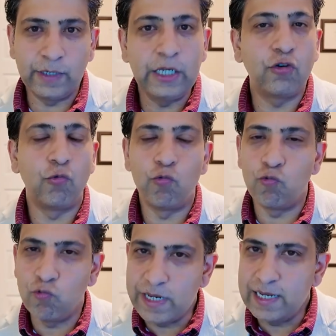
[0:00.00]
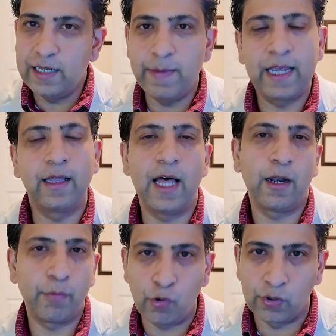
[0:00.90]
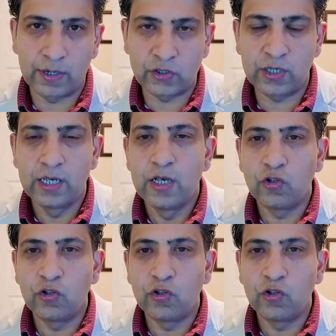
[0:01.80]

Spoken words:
We need to really make a lot of progress.